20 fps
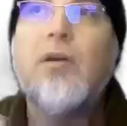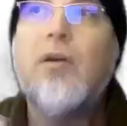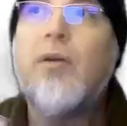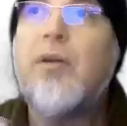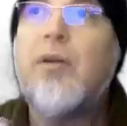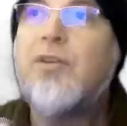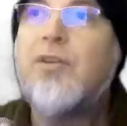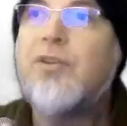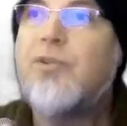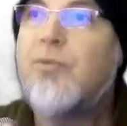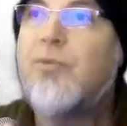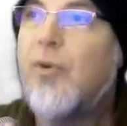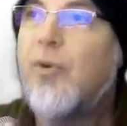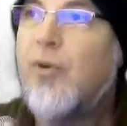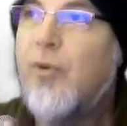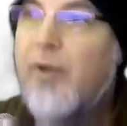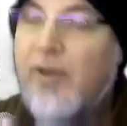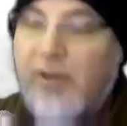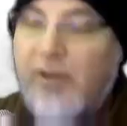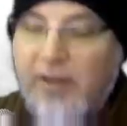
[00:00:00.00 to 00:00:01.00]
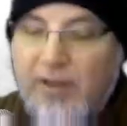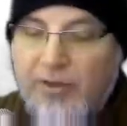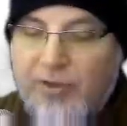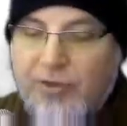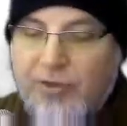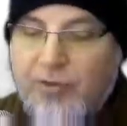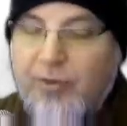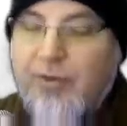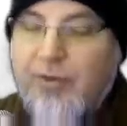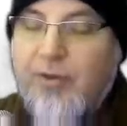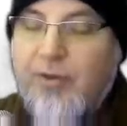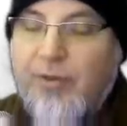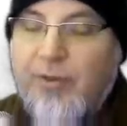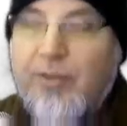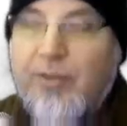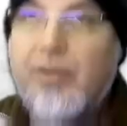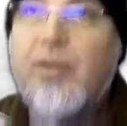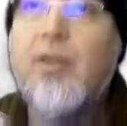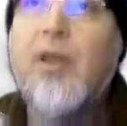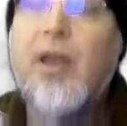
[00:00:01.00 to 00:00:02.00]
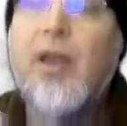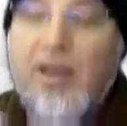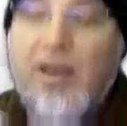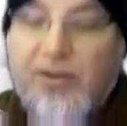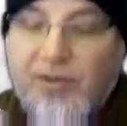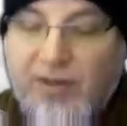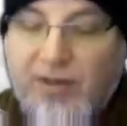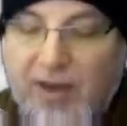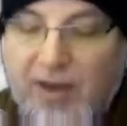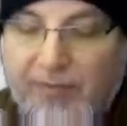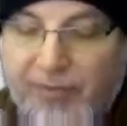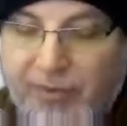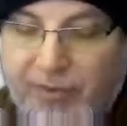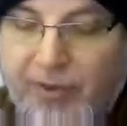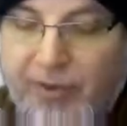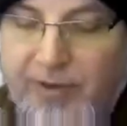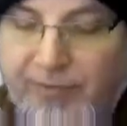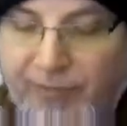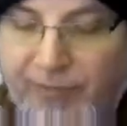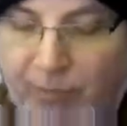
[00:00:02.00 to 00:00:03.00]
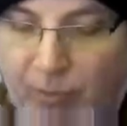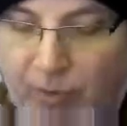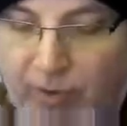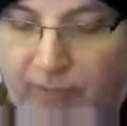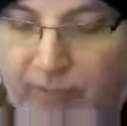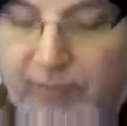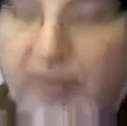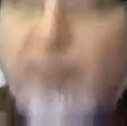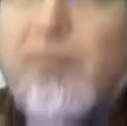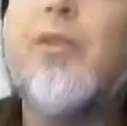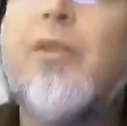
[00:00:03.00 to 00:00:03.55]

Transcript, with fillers: Okay, just real quickly, I'll show you the. I actually have thirty-four of them,